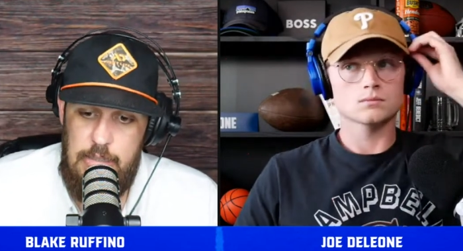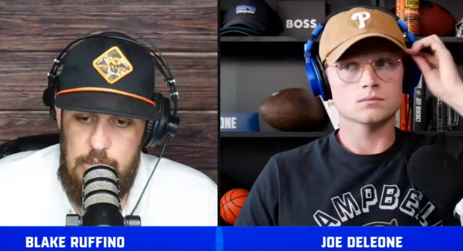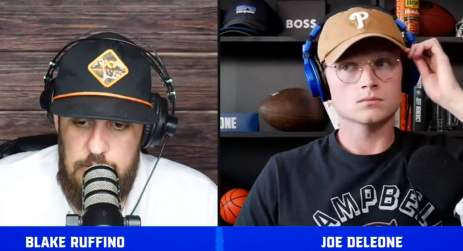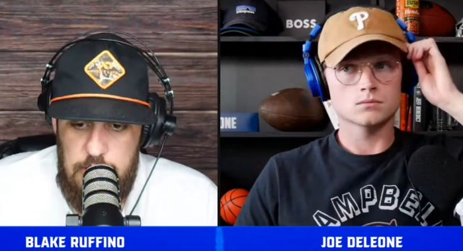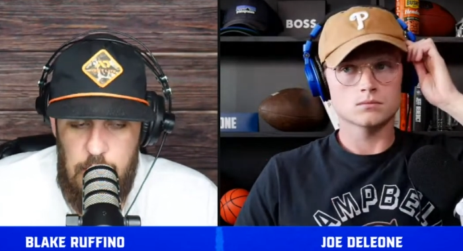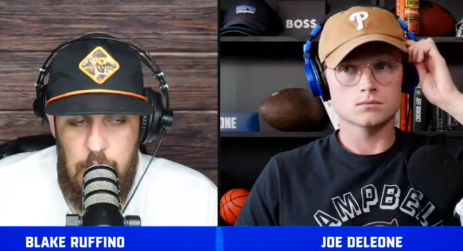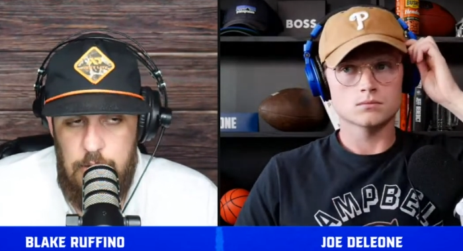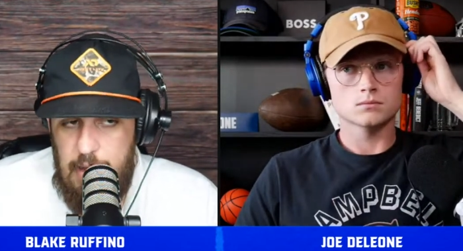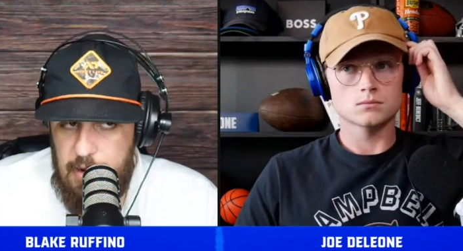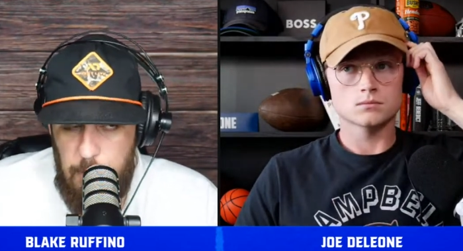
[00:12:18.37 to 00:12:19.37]
Speaker 1: there,
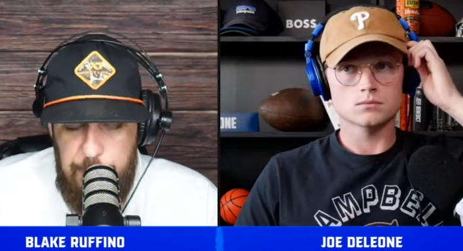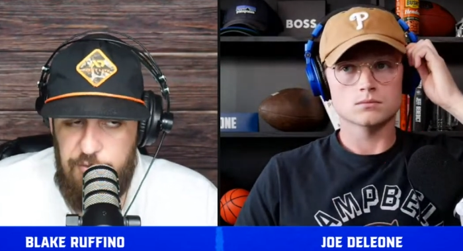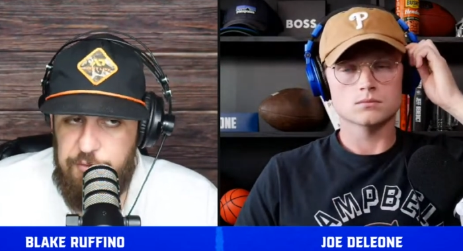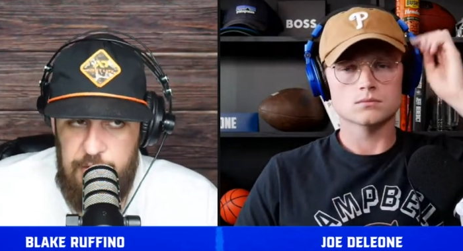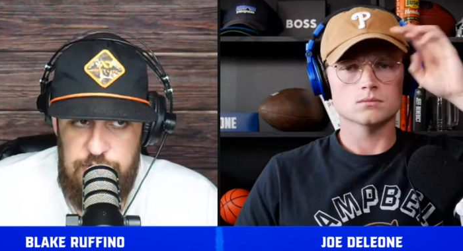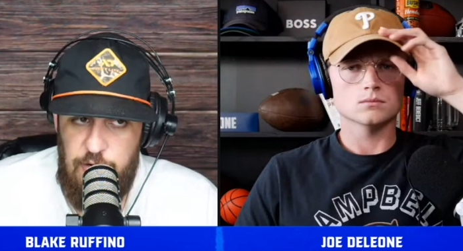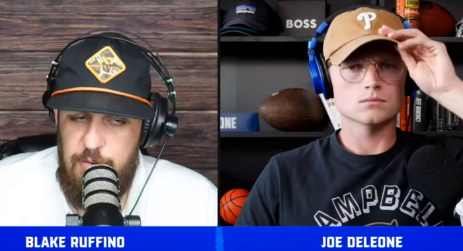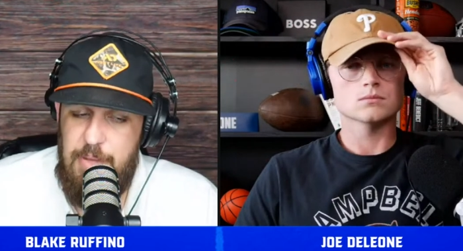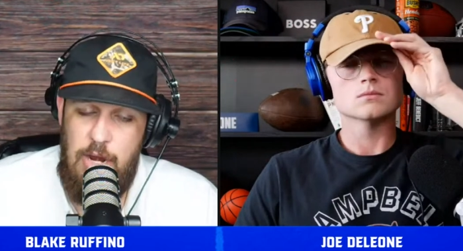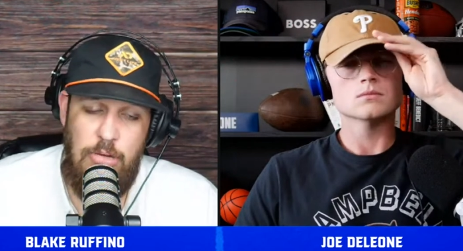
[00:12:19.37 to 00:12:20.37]
like our friends over at
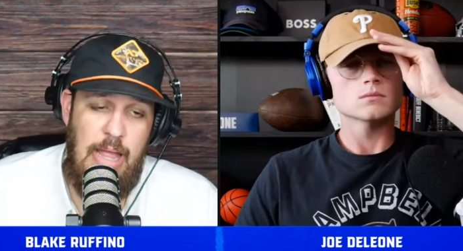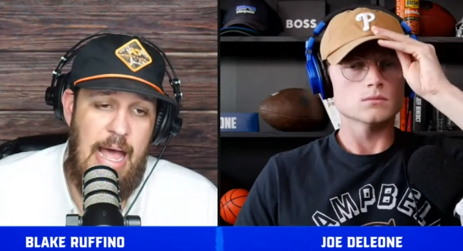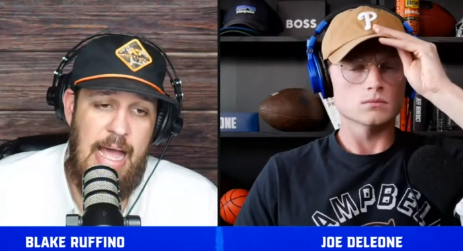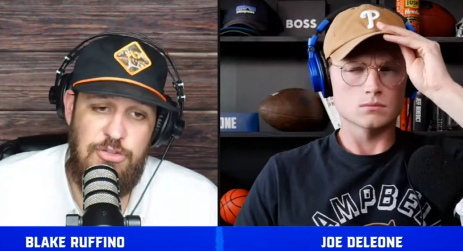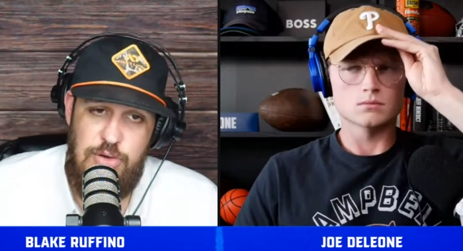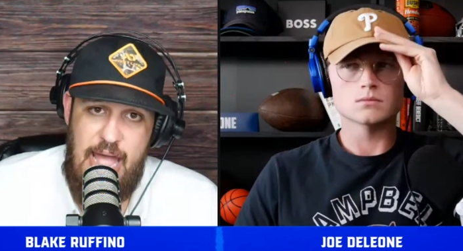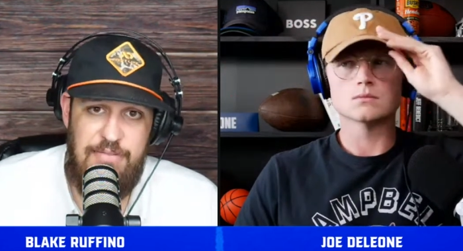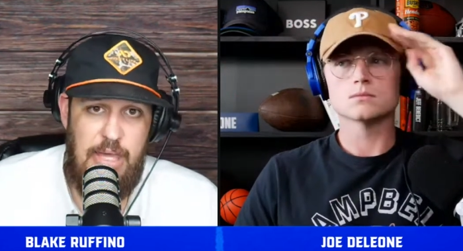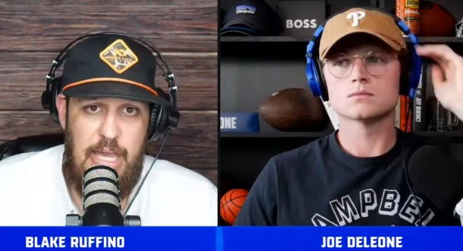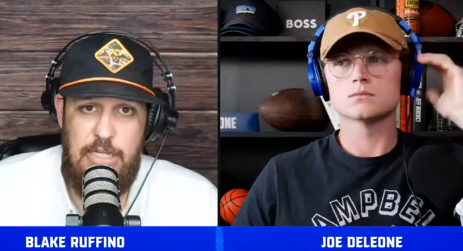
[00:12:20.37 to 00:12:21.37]
Bet Online,
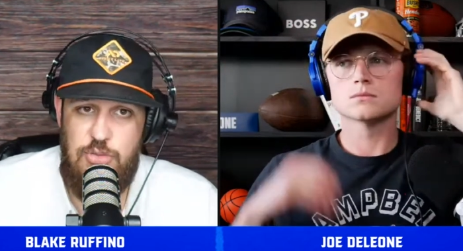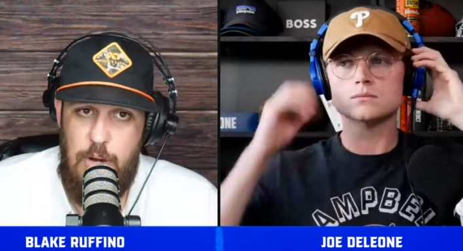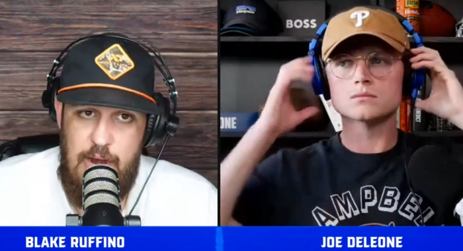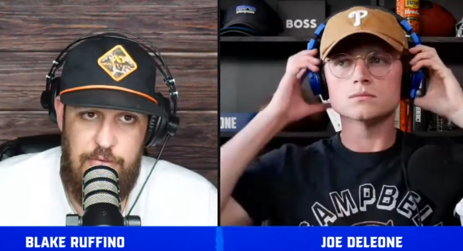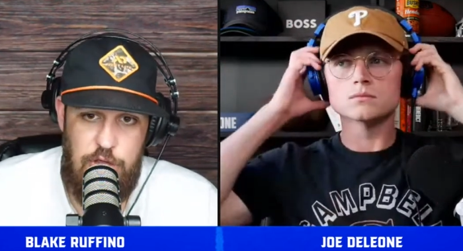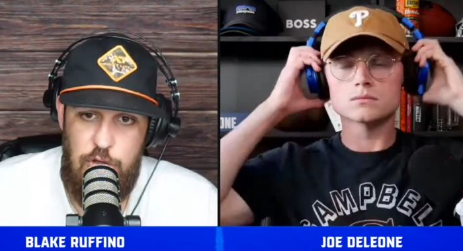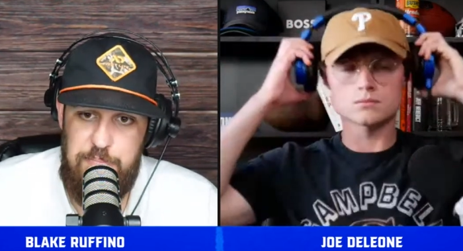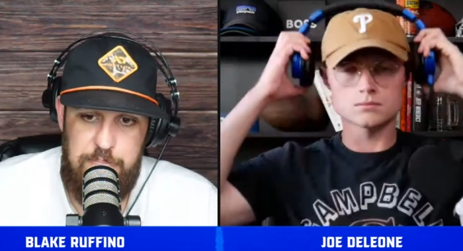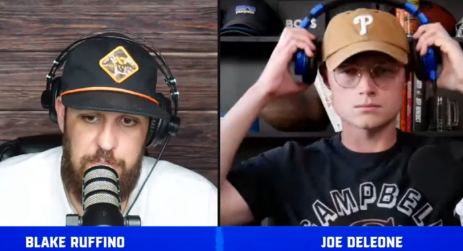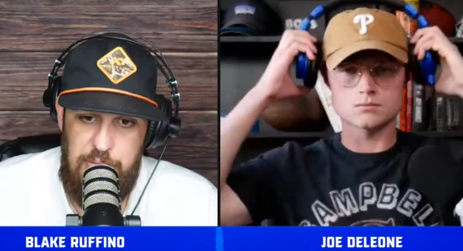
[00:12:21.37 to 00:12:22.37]
DraftKings, wherever you
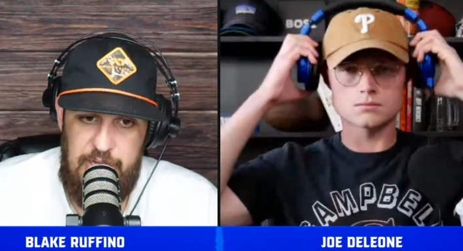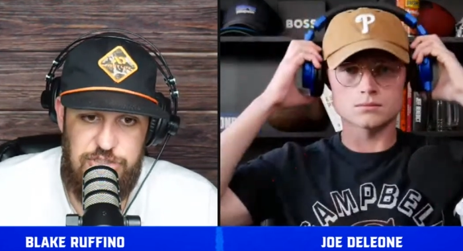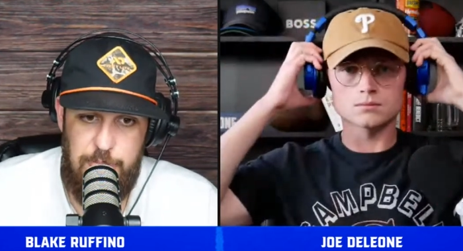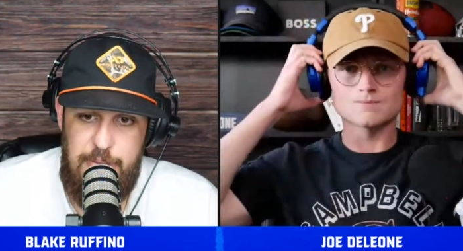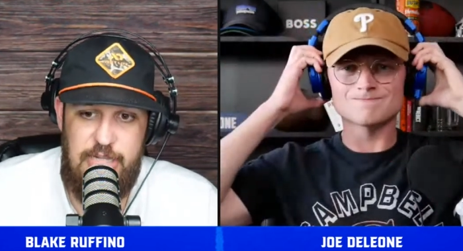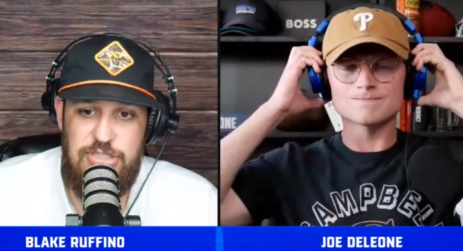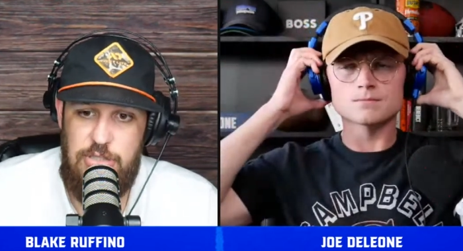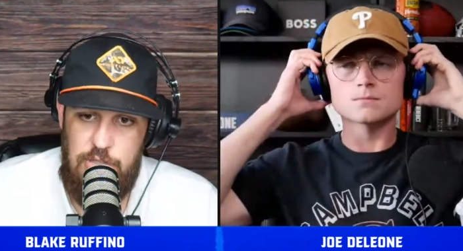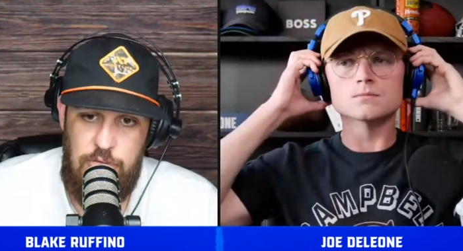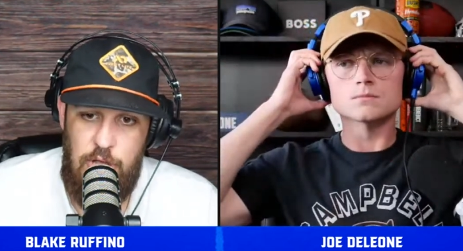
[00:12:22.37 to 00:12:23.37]
place your bets,
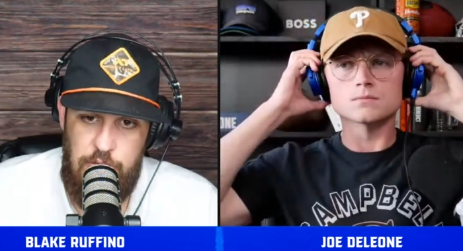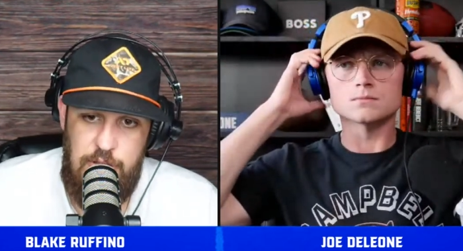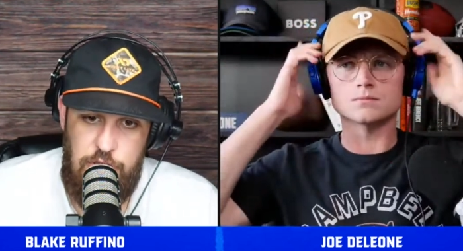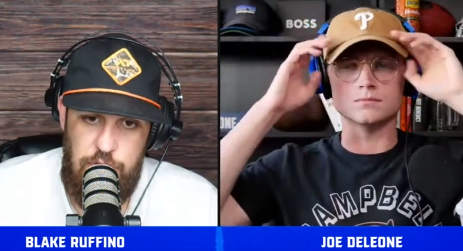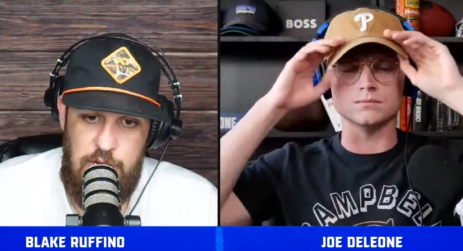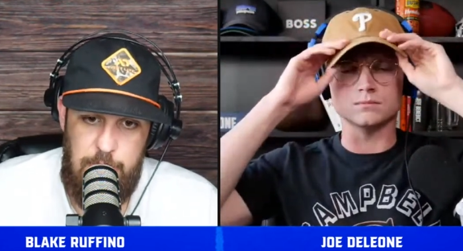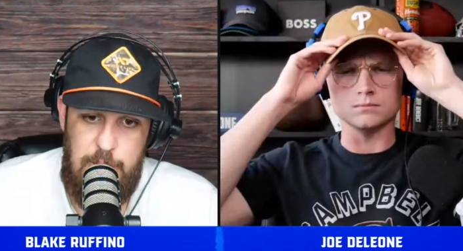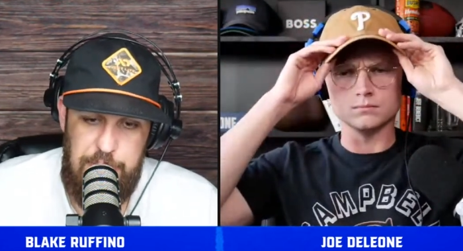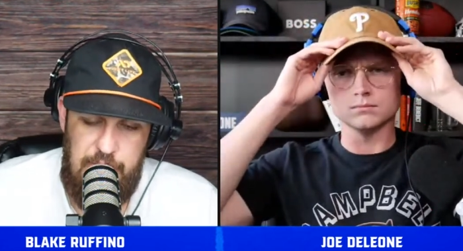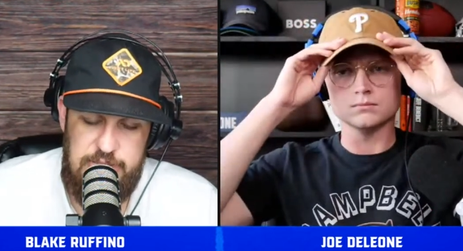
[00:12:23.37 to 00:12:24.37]
you know that you need to be
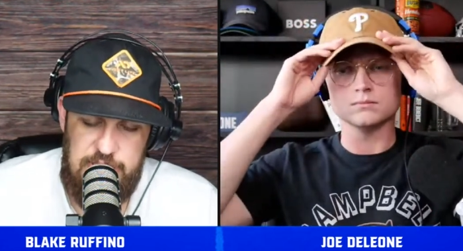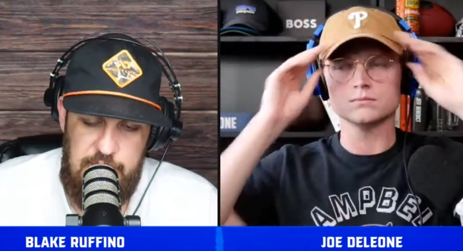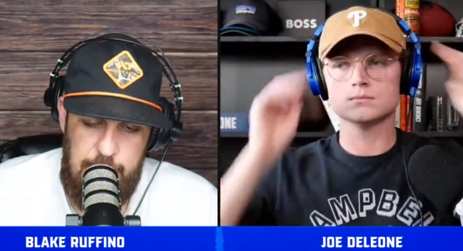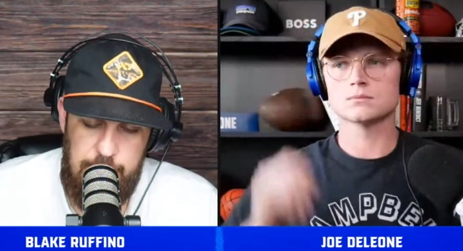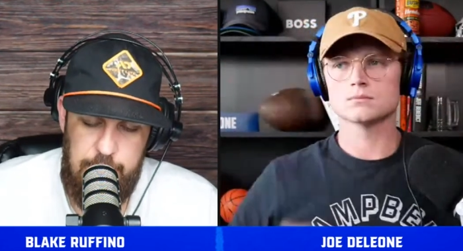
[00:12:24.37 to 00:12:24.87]
placing them.